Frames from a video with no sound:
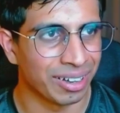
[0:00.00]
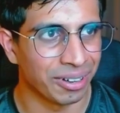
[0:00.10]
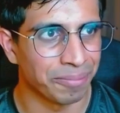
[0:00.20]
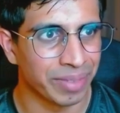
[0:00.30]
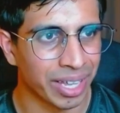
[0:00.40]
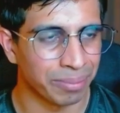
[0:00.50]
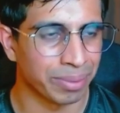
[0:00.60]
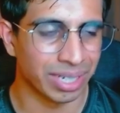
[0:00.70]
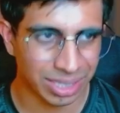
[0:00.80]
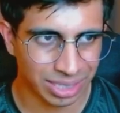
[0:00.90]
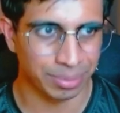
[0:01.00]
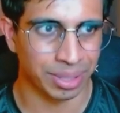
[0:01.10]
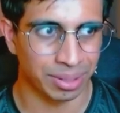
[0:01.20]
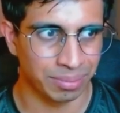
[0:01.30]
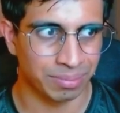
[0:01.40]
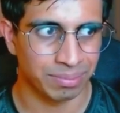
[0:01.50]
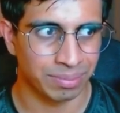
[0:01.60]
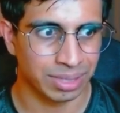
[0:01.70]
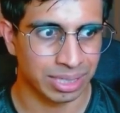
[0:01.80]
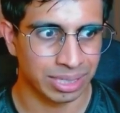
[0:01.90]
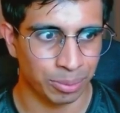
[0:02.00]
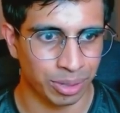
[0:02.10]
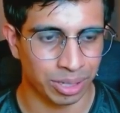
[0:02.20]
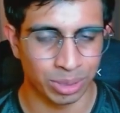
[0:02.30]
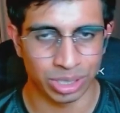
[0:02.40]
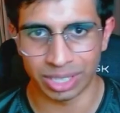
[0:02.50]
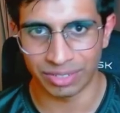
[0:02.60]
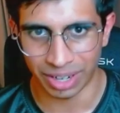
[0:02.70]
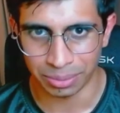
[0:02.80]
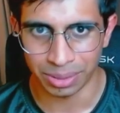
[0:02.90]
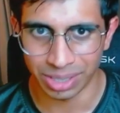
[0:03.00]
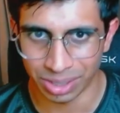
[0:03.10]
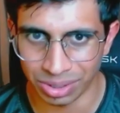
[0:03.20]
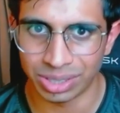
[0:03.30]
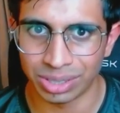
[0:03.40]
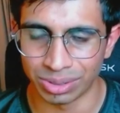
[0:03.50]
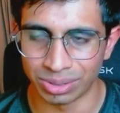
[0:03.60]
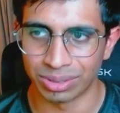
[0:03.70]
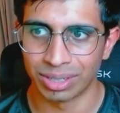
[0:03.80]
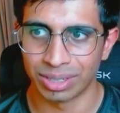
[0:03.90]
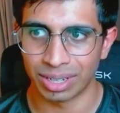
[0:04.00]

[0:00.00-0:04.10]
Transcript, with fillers: um, and building something somewhat commercially viable in order to